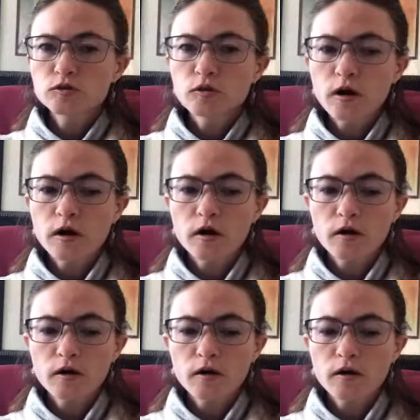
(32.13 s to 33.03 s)

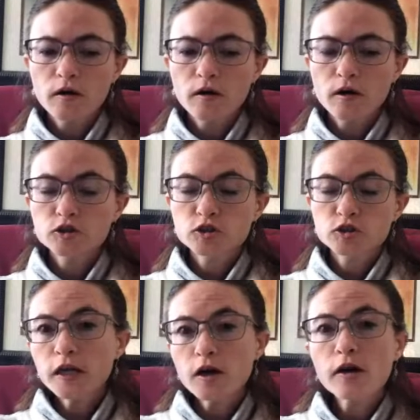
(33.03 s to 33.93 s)
a
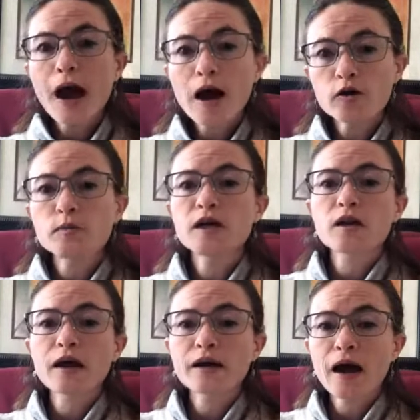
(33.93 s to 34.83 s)
training on how to be a
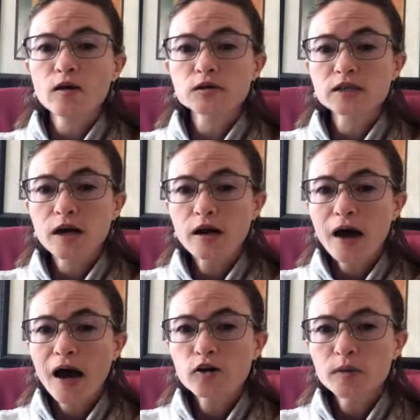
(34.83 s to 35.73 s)
lighthouse,
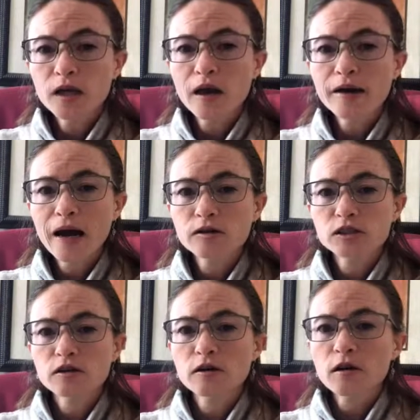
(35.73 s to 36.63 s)
how to be a lighthouse
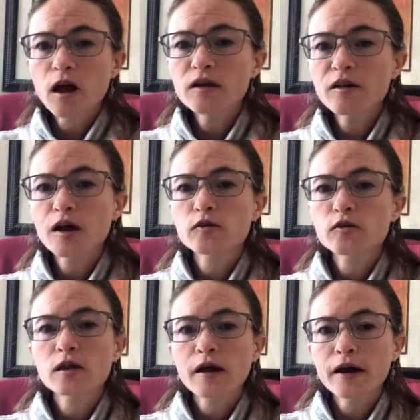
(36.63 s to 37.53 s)
in our life, how to be
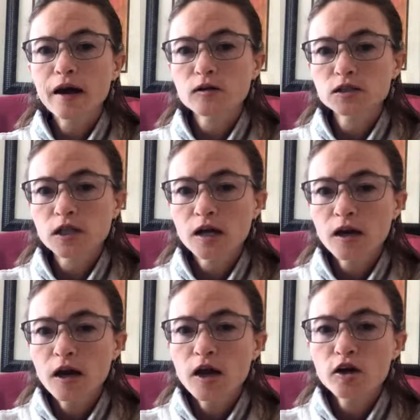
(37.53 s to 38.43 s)
a lighthouse
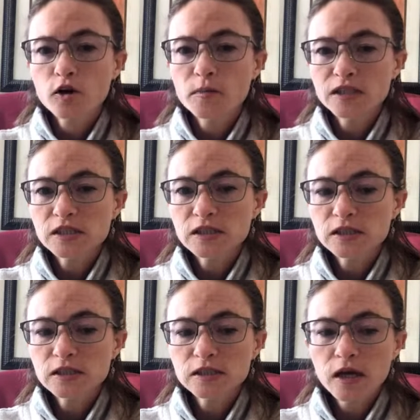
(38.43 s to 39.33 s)
in our
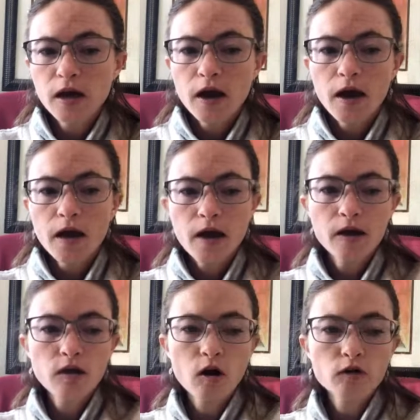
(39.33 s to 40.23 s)
business.
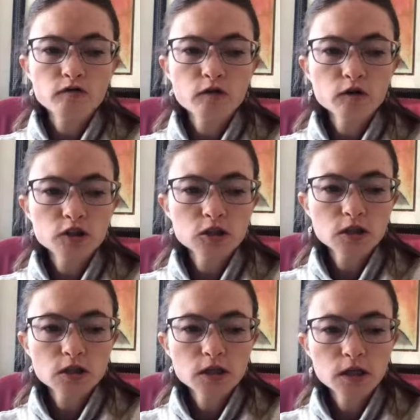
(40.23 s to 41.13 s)
And
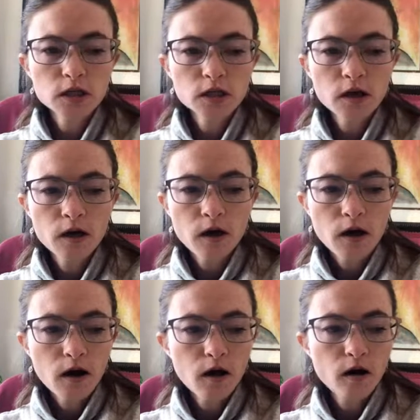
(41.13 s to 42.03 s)
unfortunately,
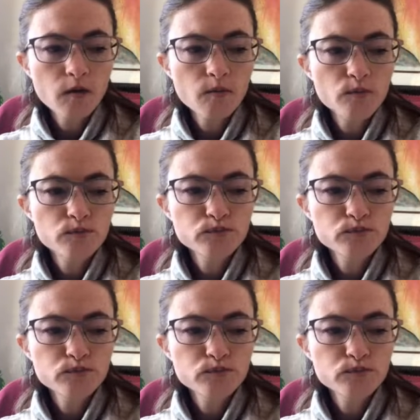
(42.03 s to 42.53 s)
um,